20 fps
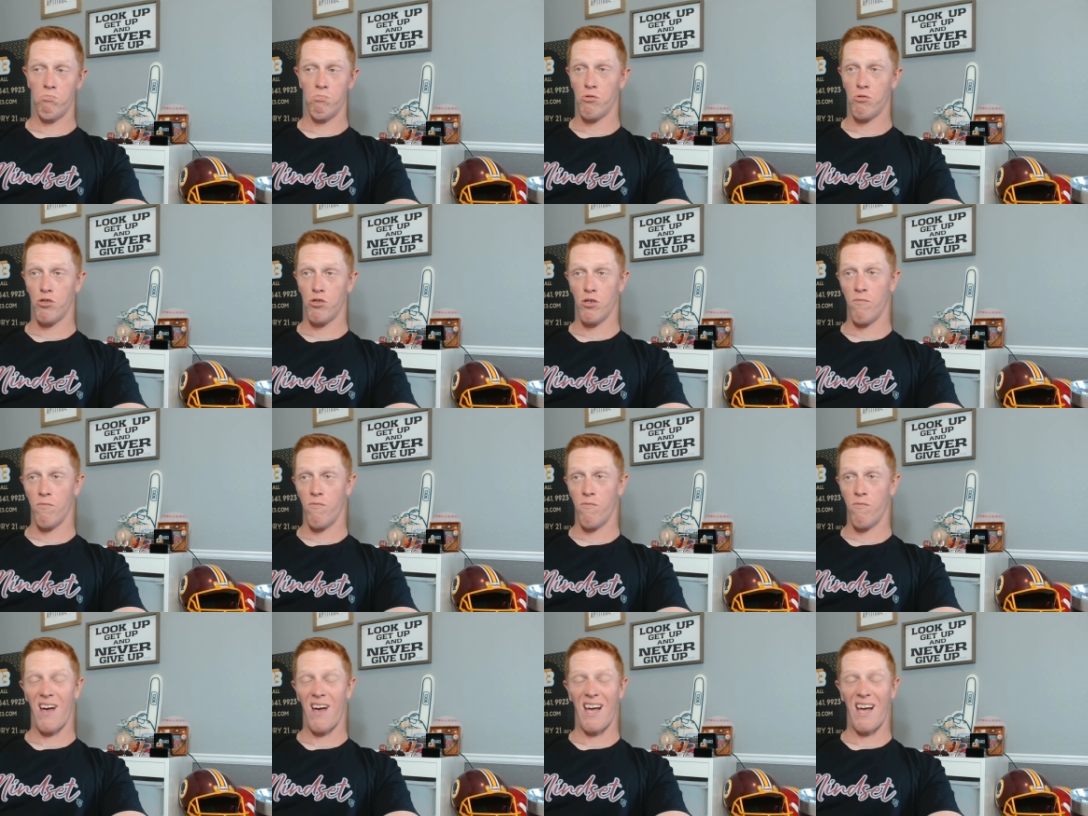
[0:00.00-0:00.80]
Should
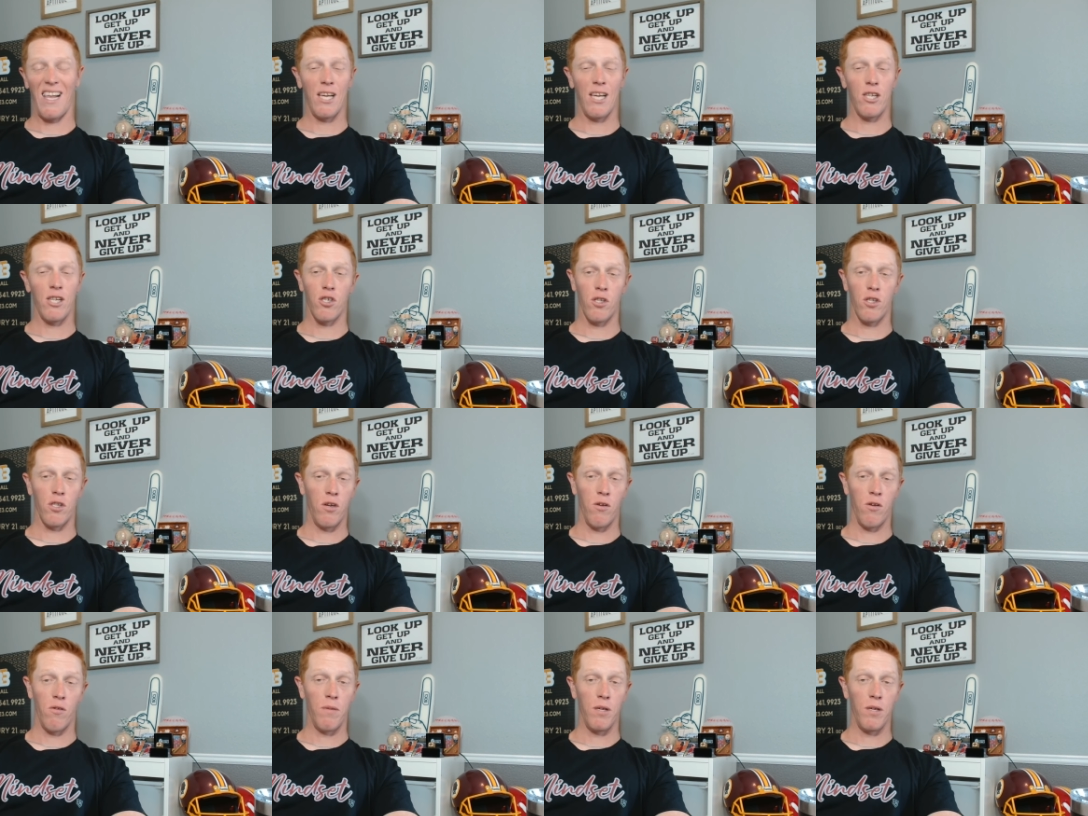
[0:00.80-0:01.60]

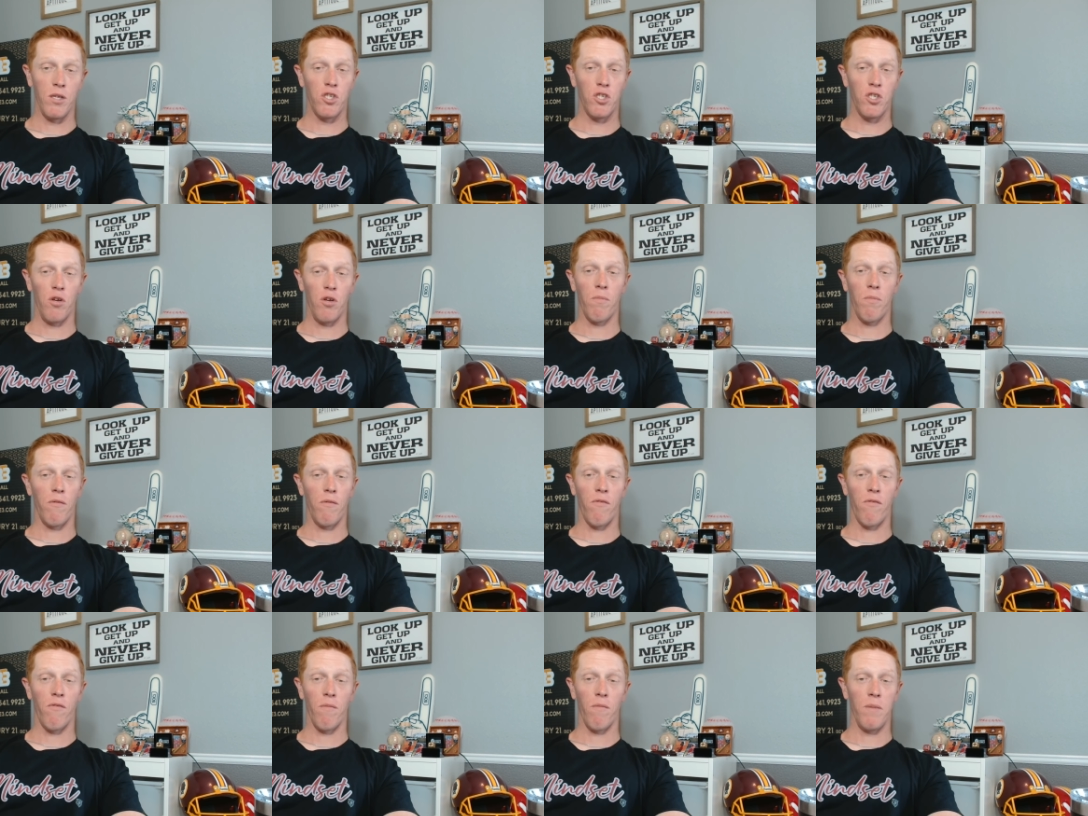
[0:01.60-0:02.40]
financially, it would be
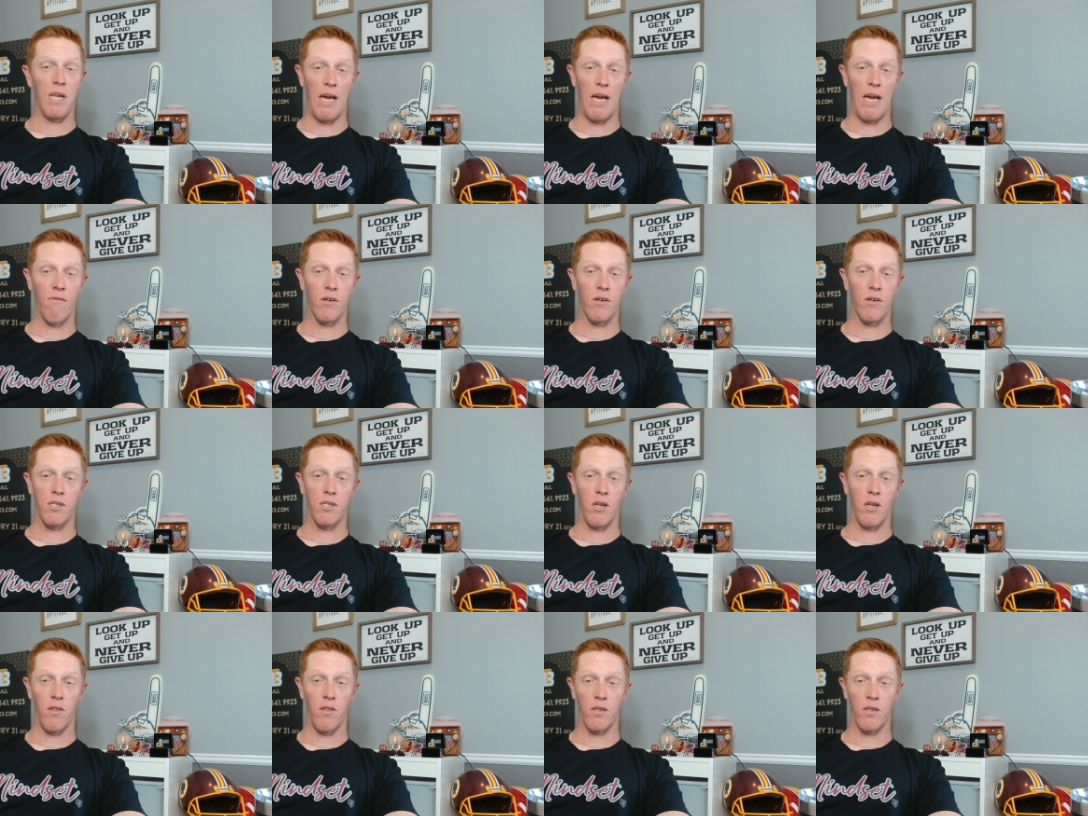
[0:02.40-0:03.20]
stupid for me to ever
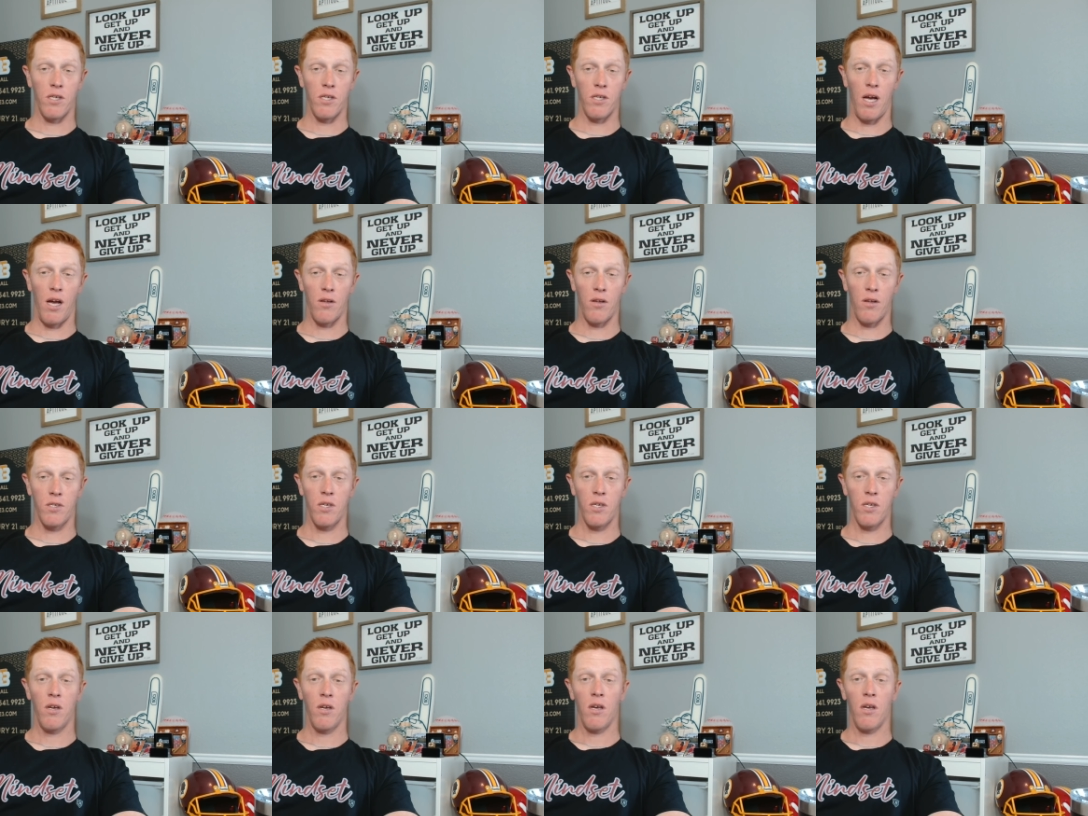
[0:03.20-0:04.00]
sell this
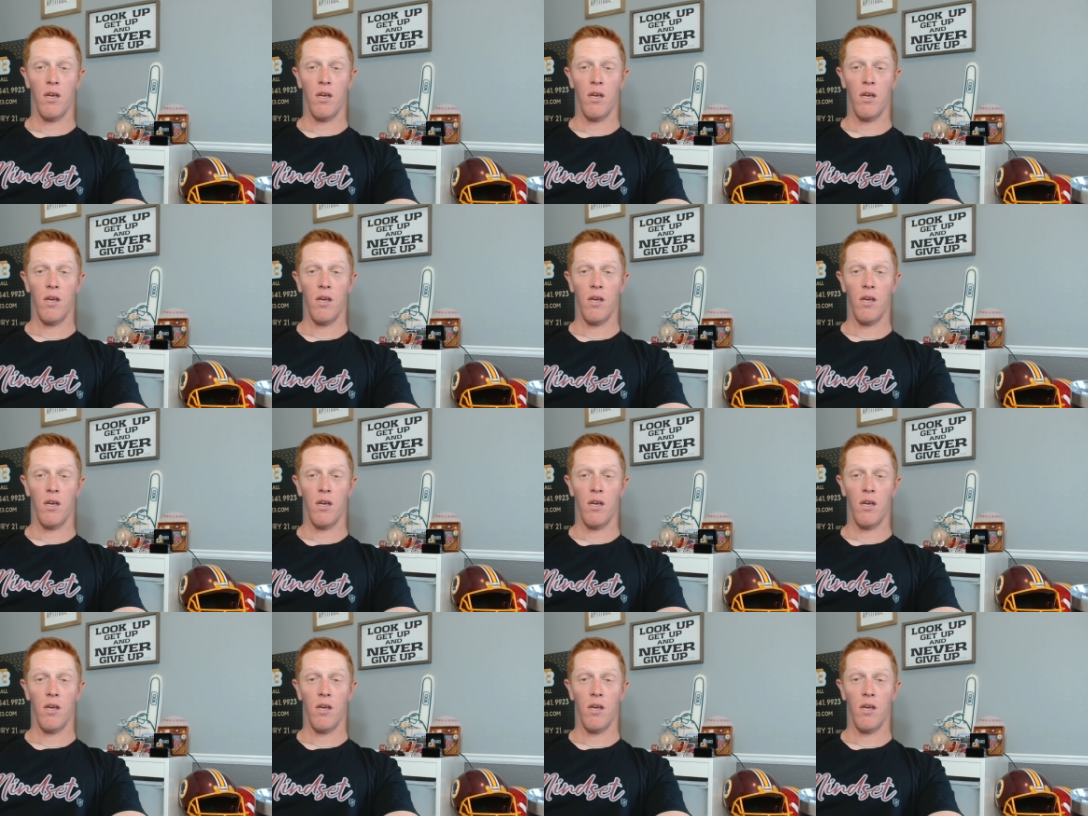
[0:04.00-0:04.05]
house.